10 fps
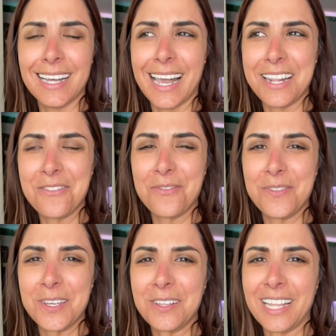I didn't
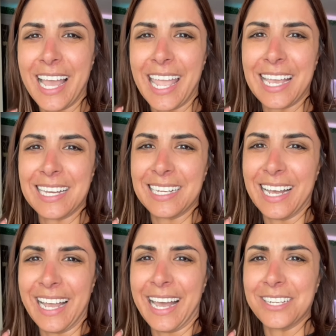feel like I
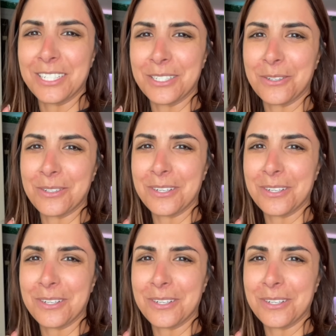had to